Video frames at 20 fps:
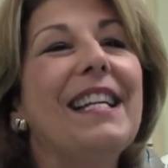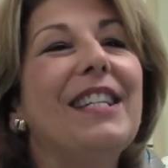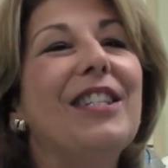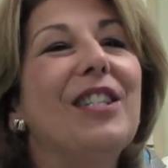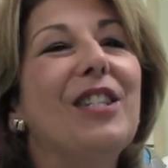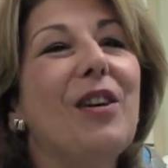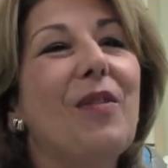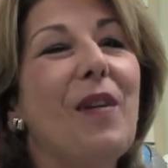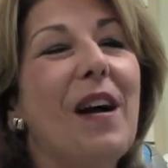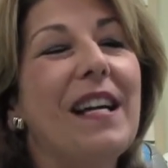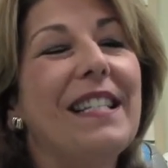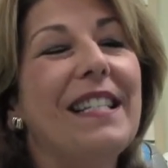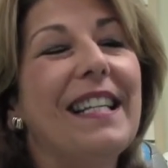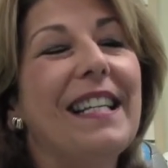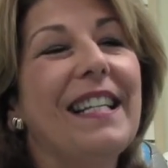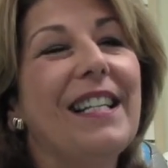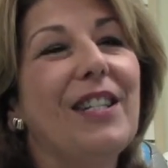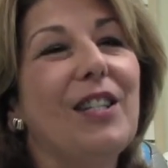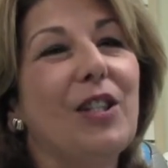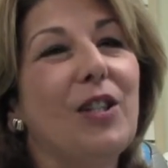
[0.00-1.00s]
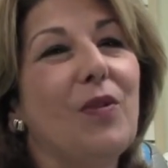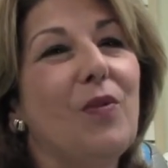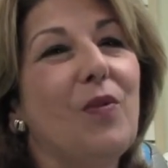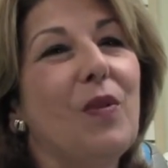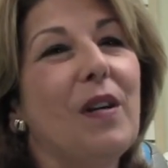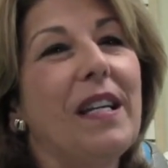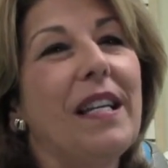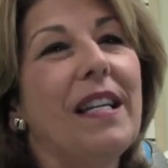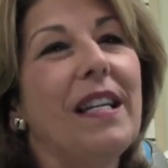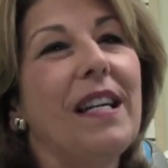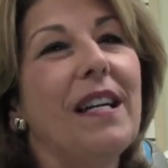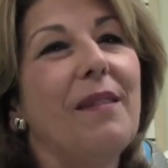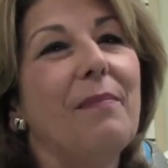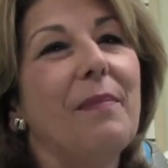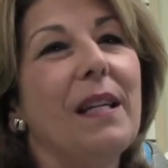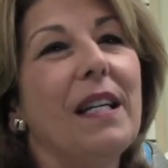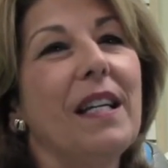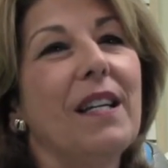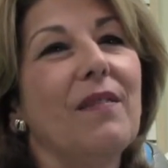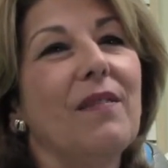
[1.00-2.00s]
And so I did enjoy
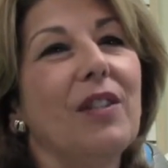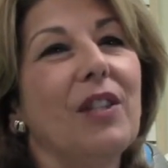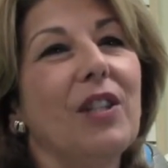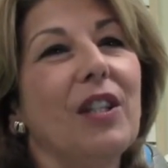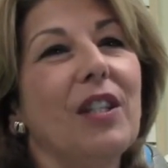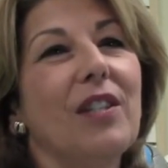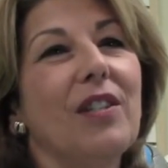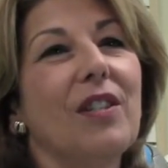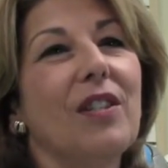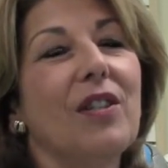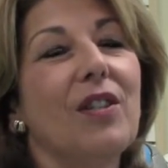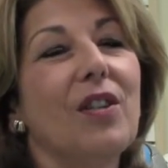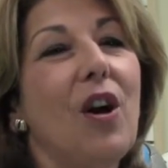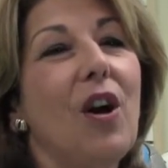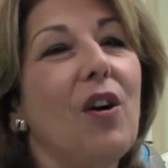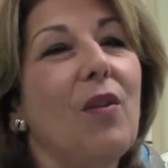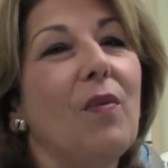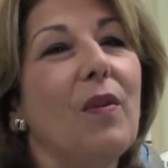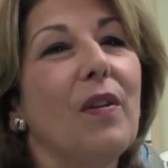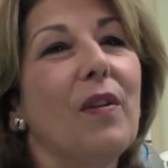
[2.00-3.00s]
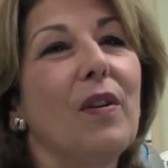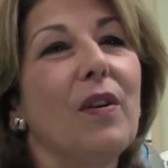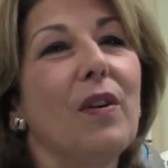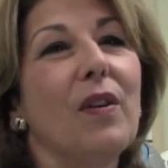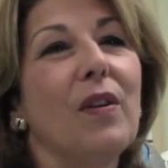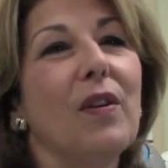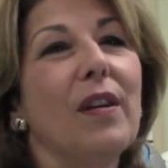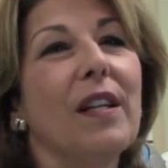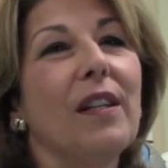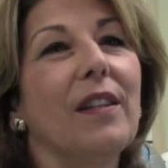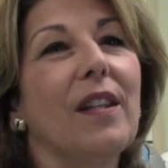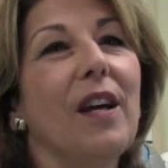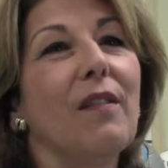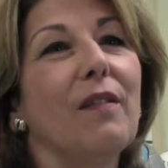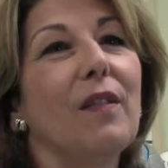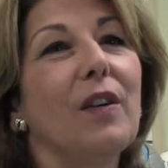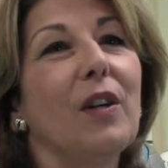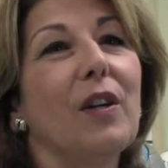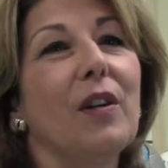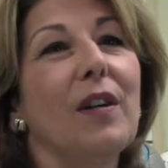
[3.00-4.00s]
being able just to talk with her and
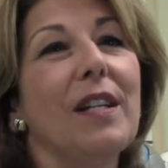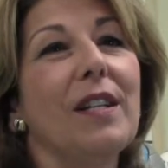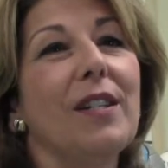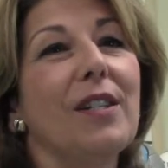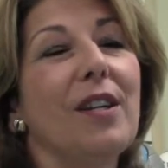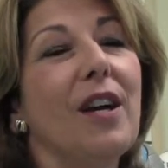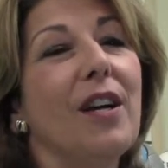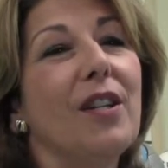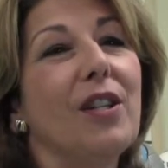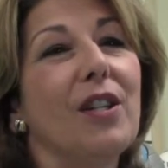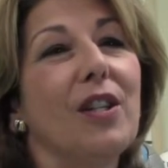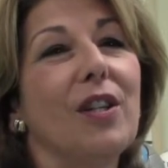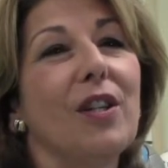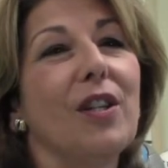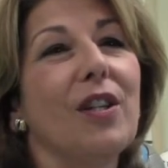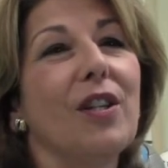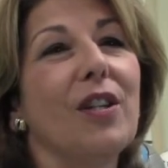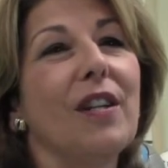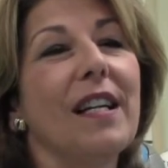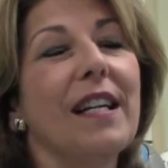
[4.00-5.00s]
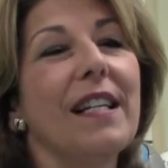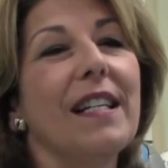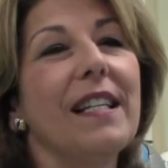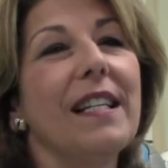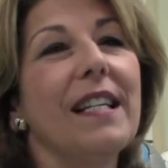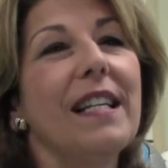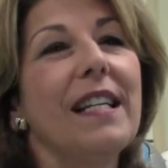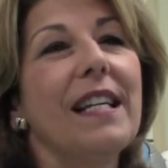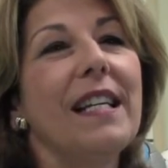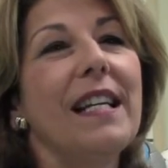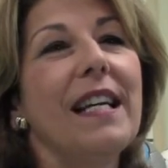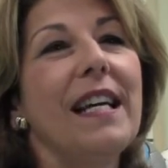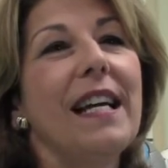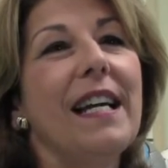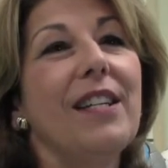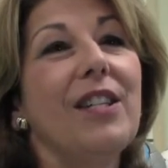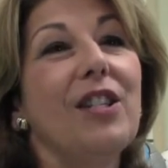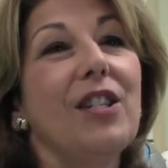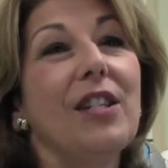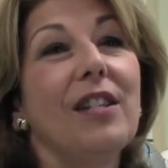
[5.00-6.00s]
love her and touch her
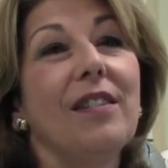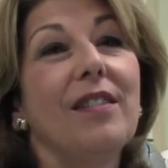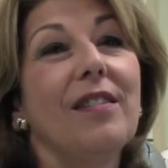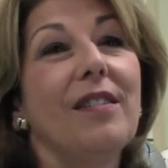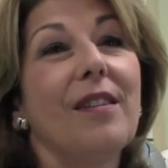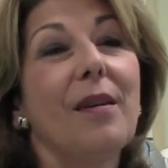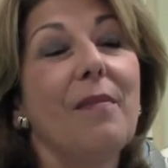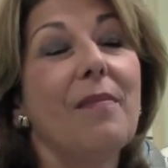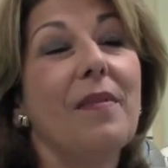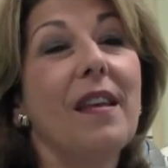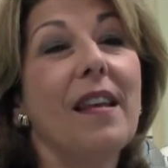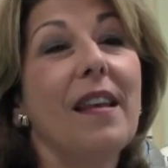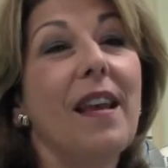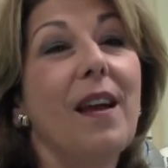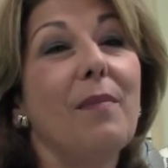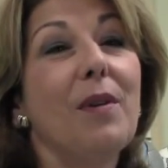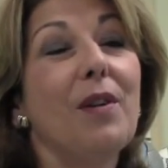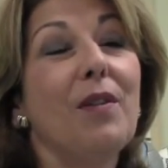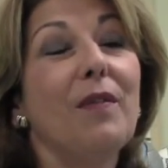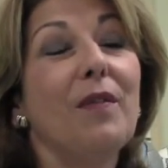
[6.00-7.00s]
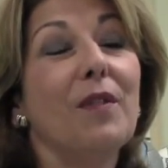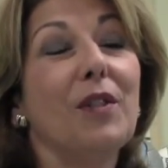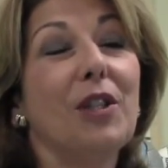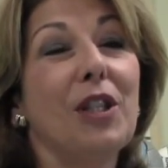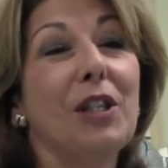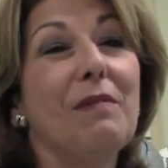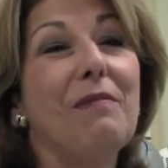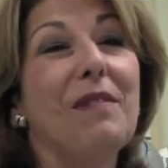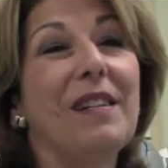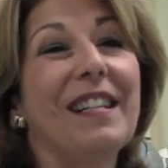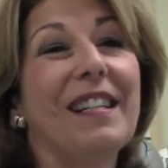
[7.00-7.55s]
and just think how beautiful she